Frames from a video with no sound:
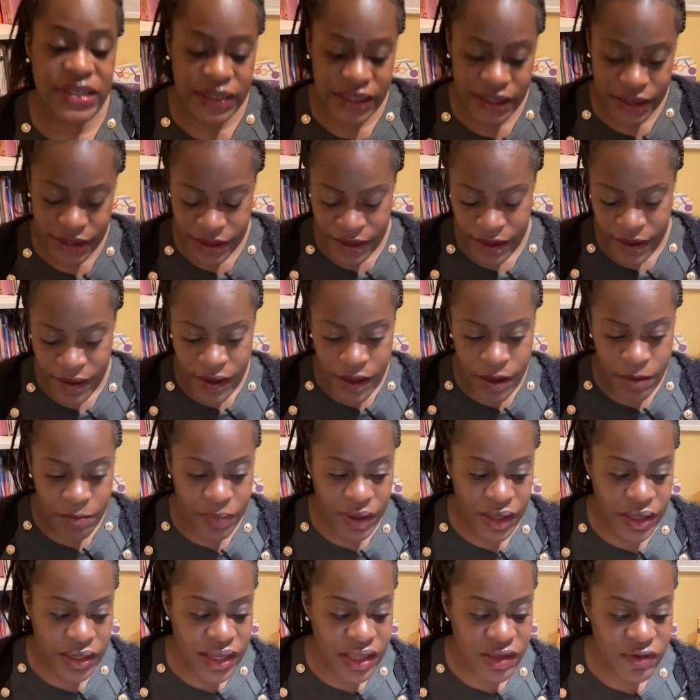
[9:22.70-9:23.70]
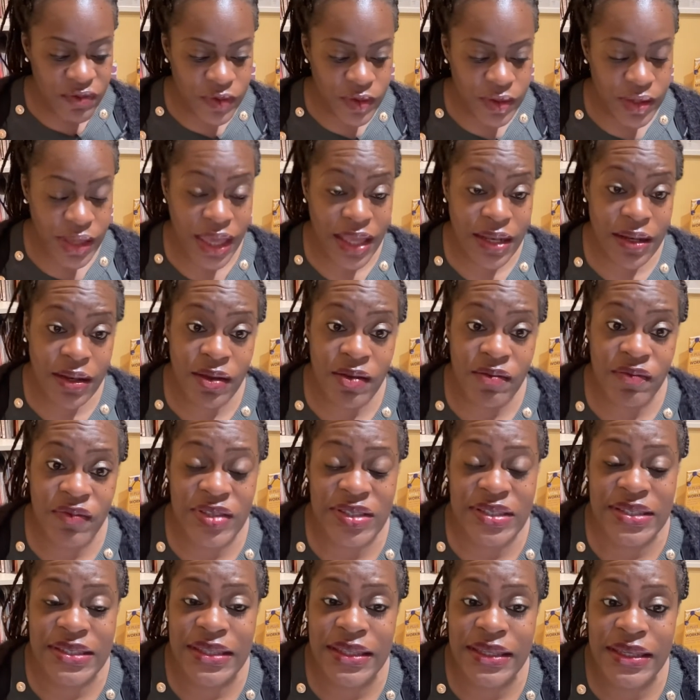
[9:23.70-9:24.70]
it, but if you head over
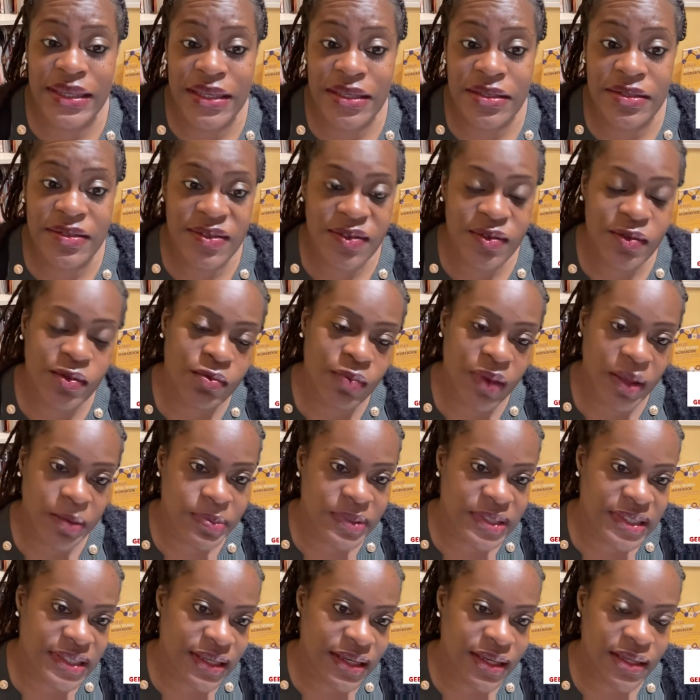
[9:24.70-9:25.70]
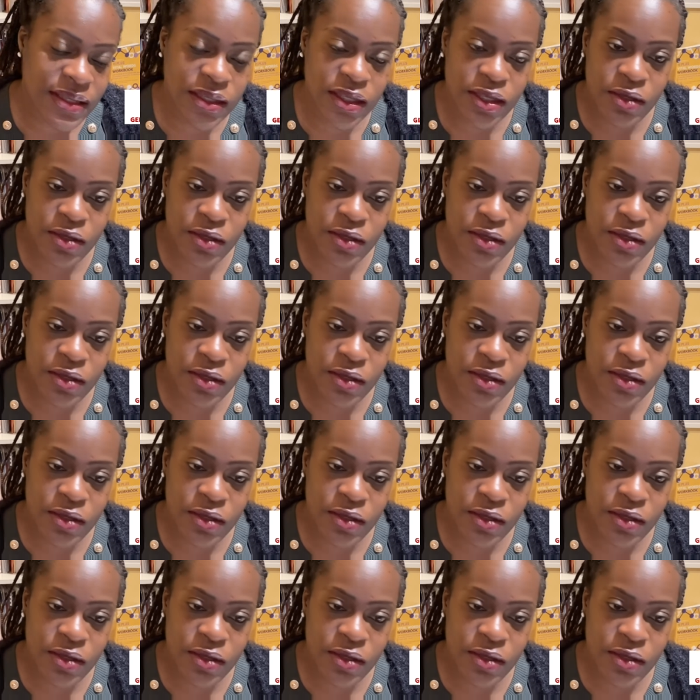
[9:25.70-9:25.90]
to the Geek School website,